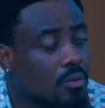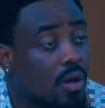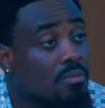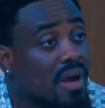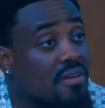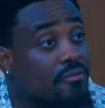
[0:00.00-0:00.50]

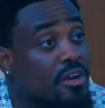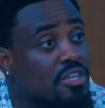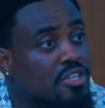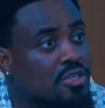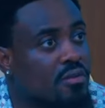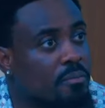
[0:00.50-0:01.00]
Well, my
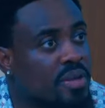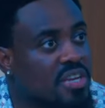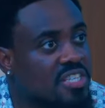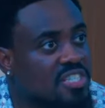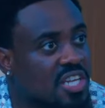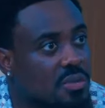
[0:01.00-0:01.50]
version of
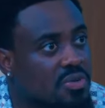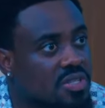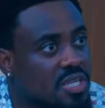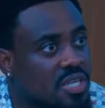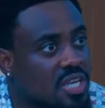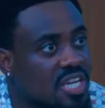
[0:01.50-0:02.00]
being a
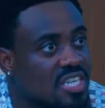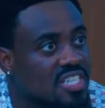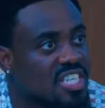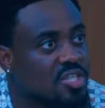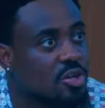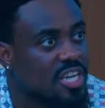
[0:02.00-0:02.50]
celebrity
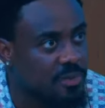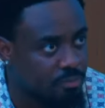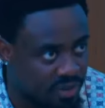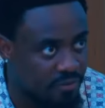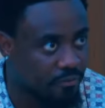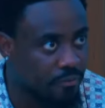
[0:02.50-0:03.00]
does not eat
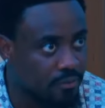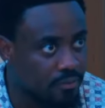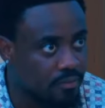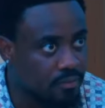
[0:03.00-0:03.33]
beef.